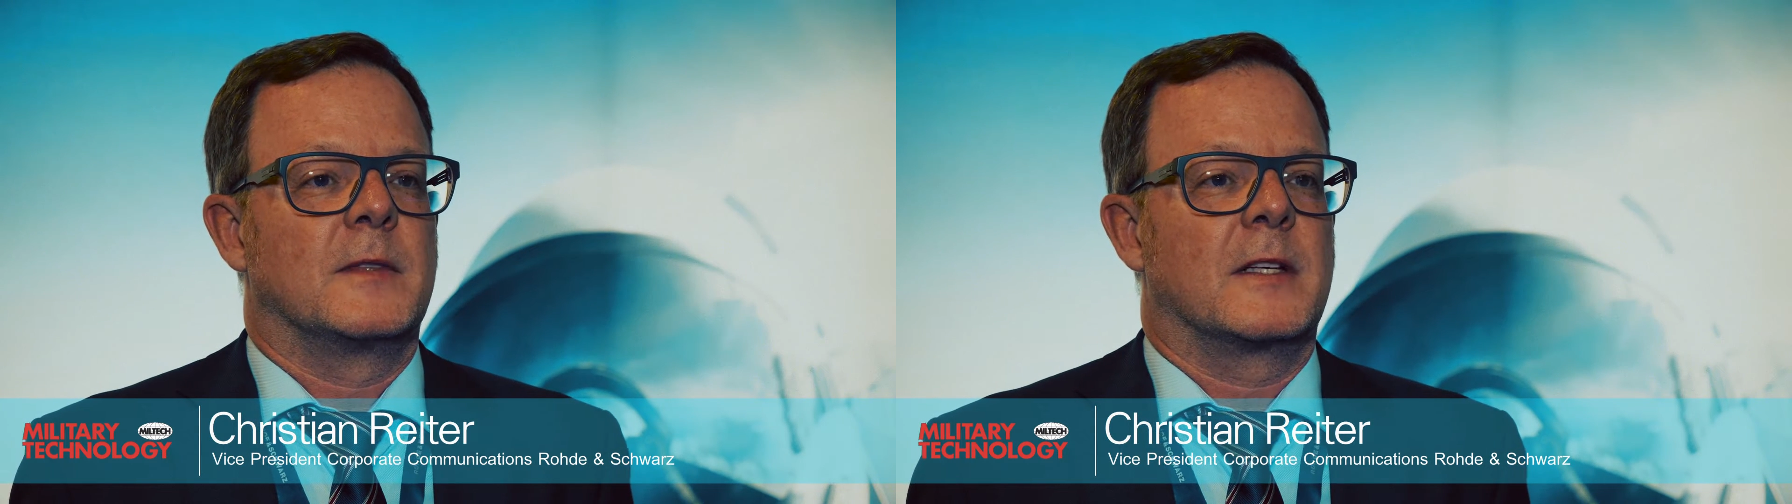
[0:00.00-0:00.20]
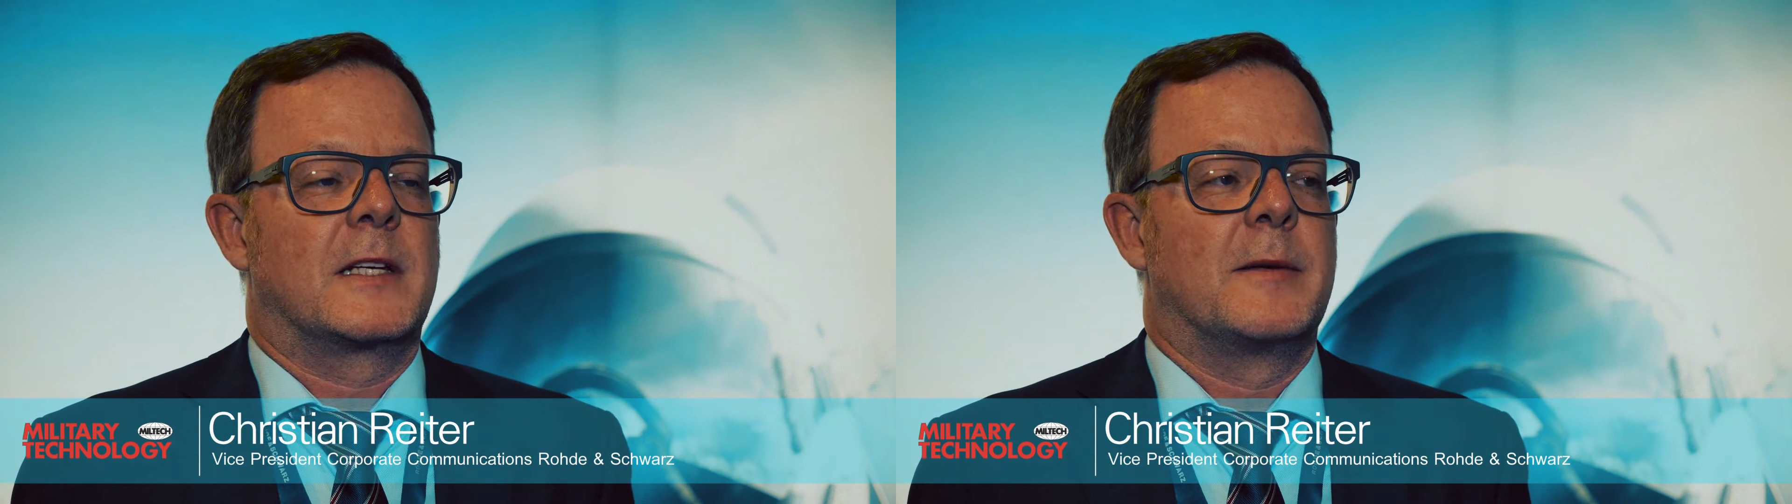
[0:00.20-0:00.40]

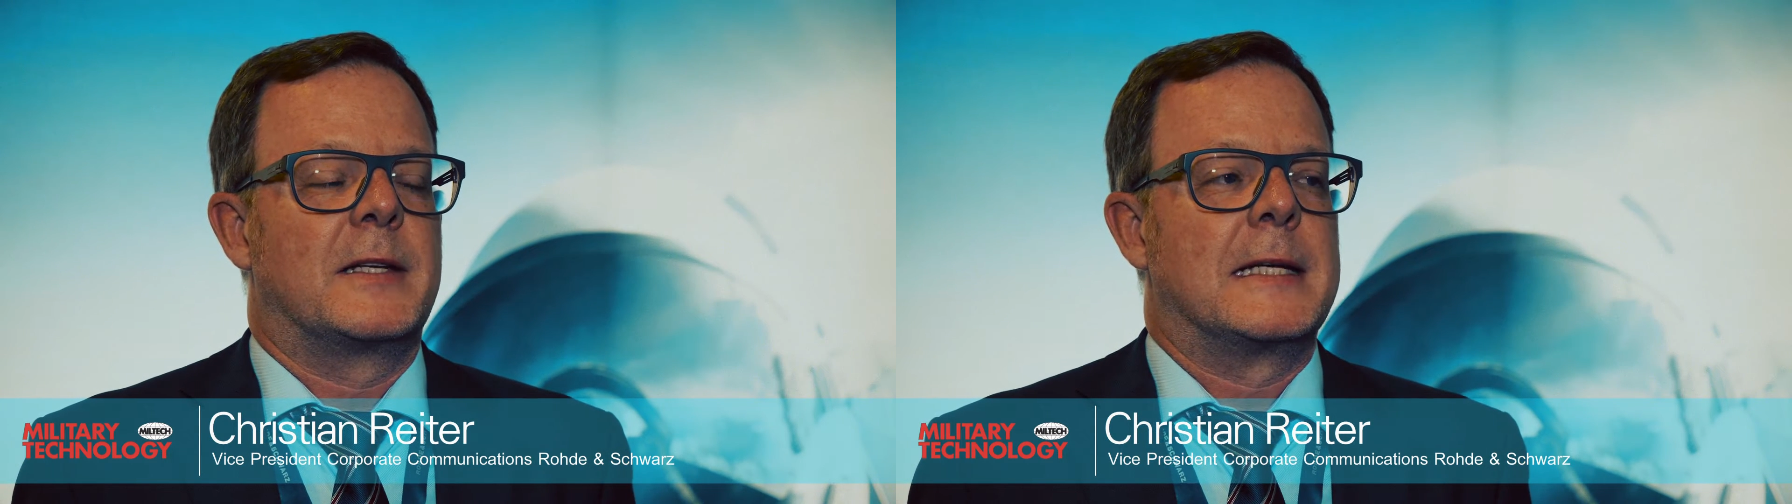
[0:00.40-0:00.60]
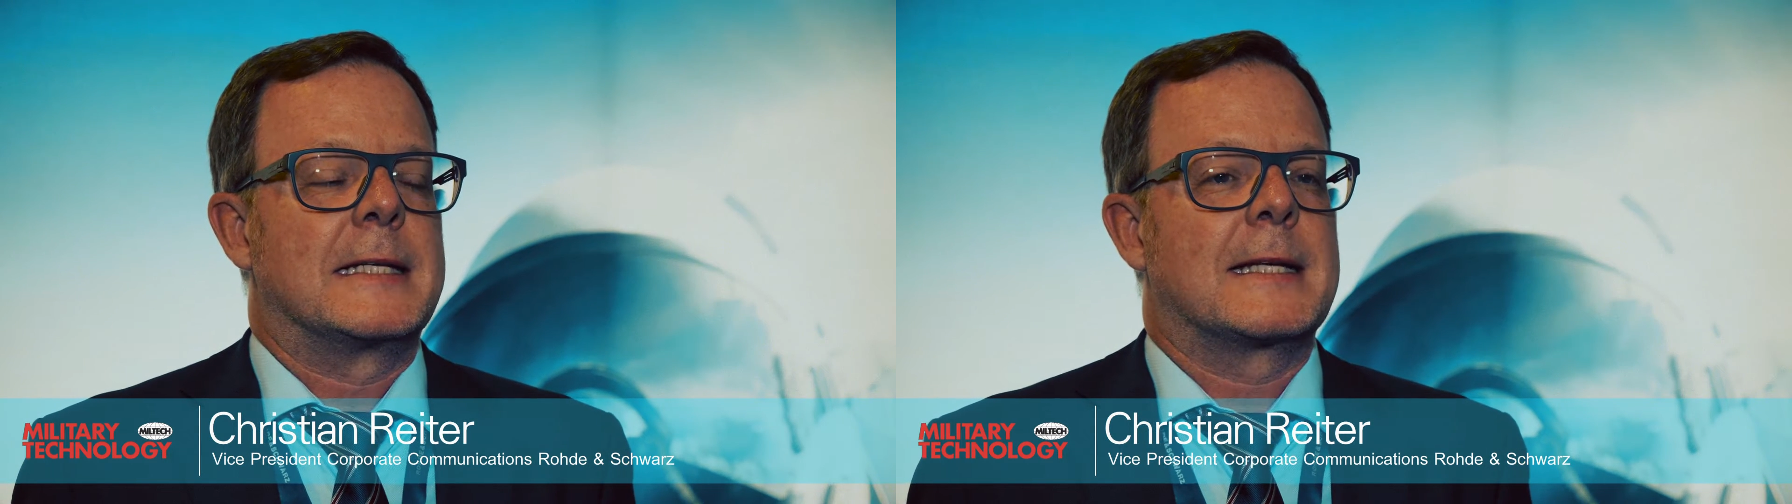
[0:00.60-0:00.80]

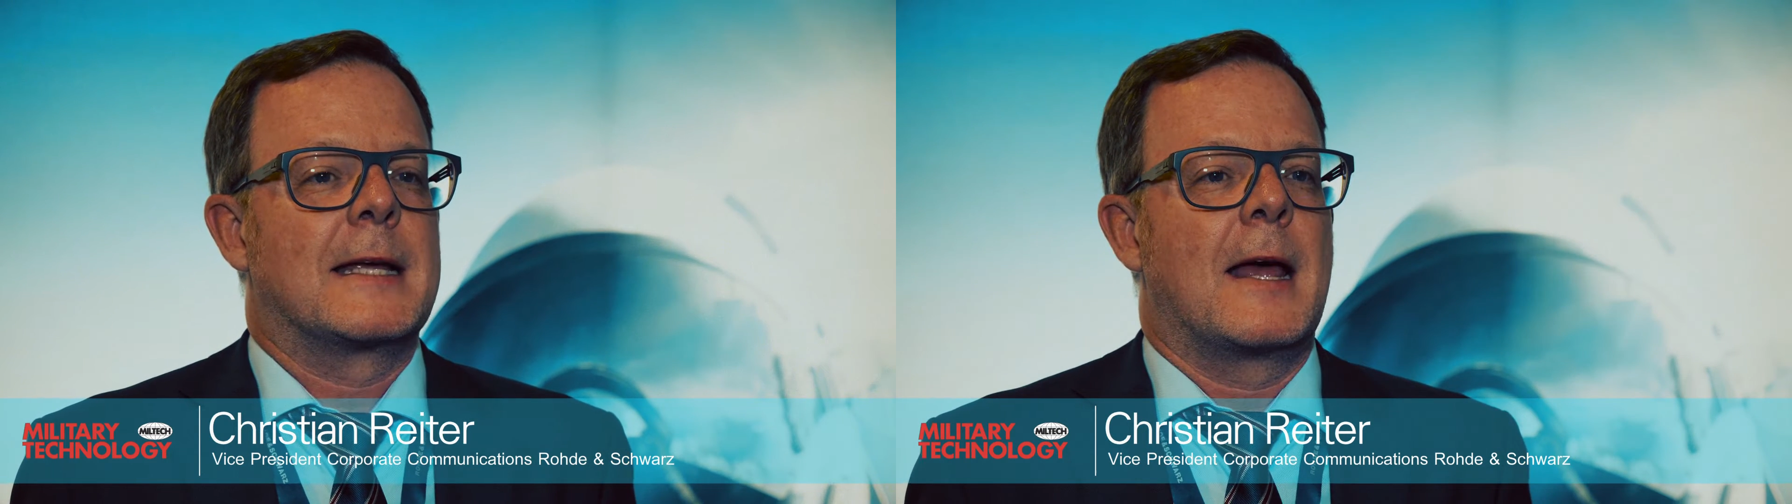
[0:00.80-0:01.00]
activities.